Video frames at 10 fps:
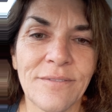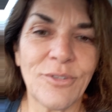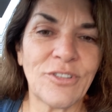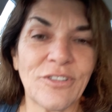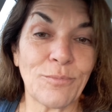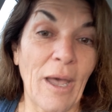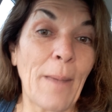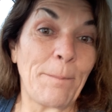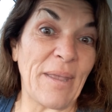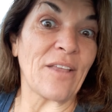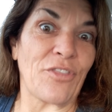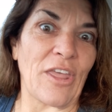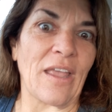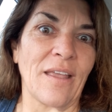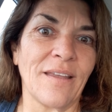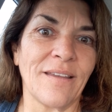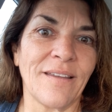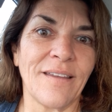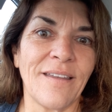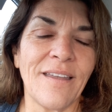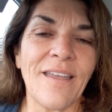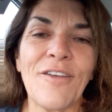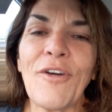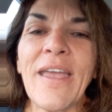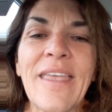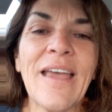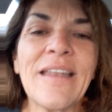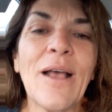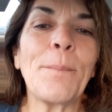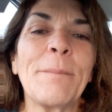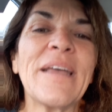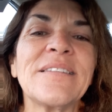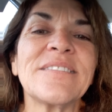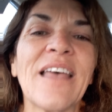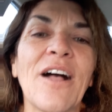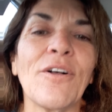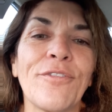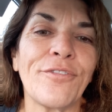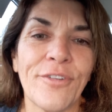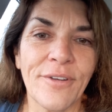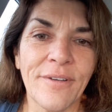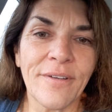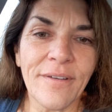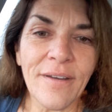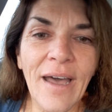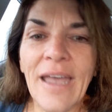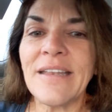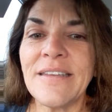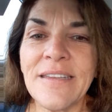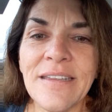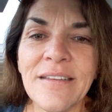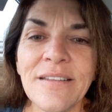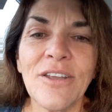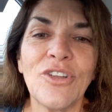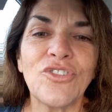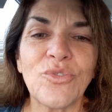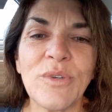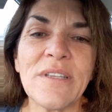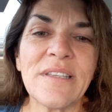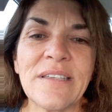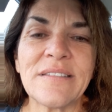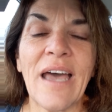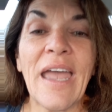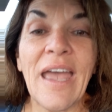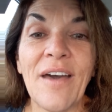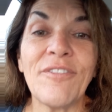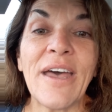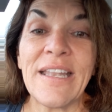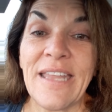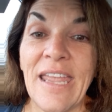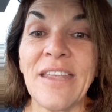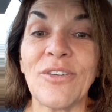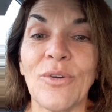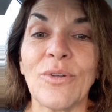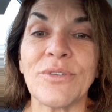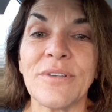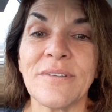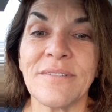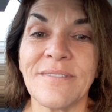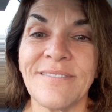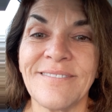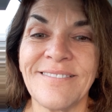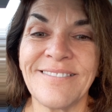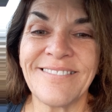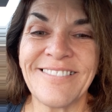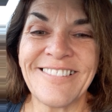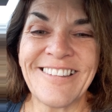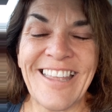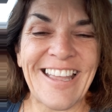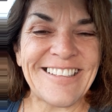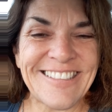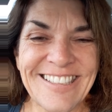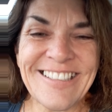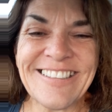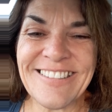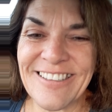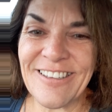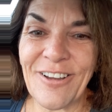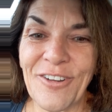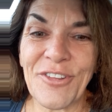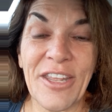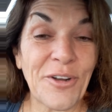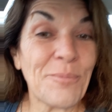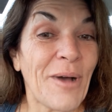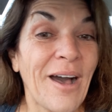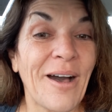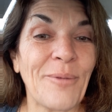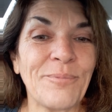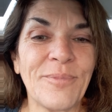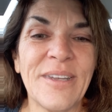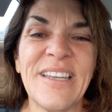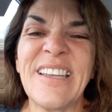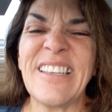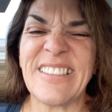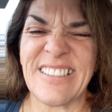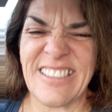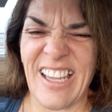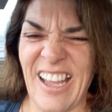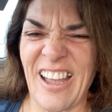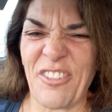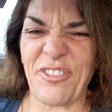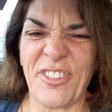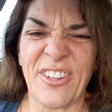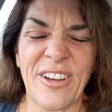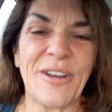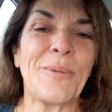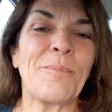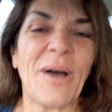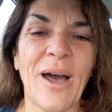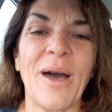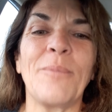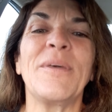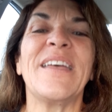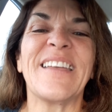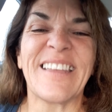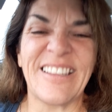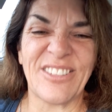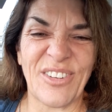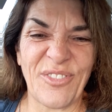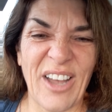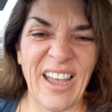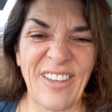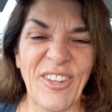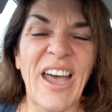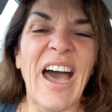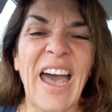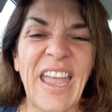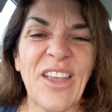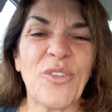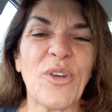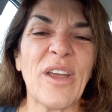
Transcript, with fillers: which is my big thing, if I can't help myself? I need to release. I have an 8-year-old. And she needs to know that her mom is tough. Her mom can survive. I